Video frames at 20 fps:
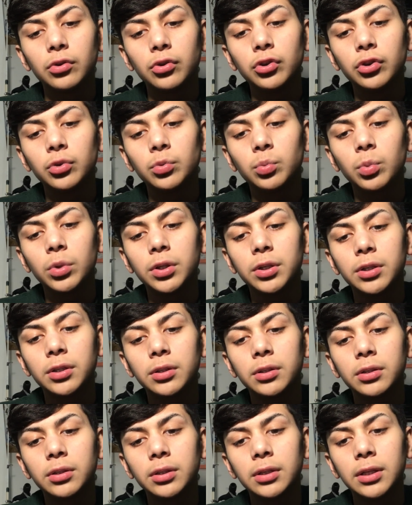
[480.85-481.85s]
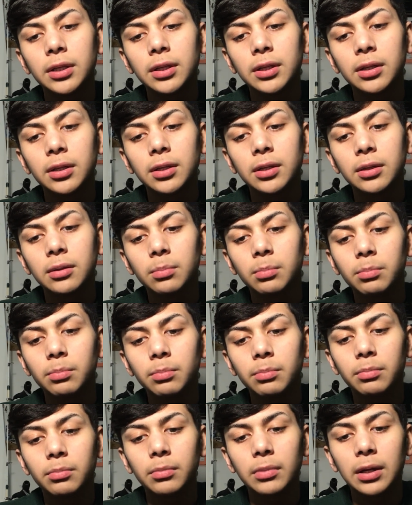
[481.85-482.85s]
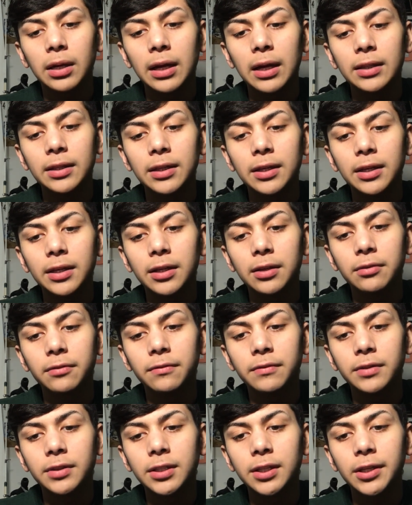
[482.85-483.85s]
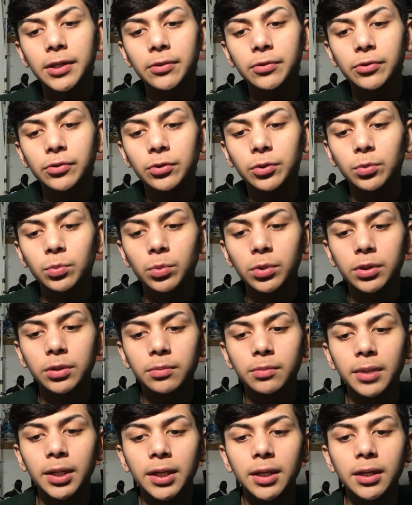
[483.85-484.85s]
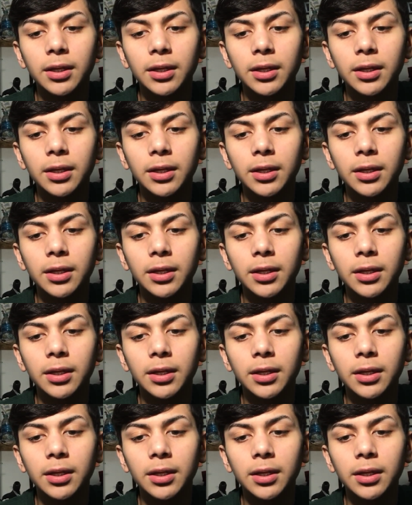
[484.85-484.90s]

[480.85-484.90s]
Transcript: You just wanna, at the end of the tail, you just wanna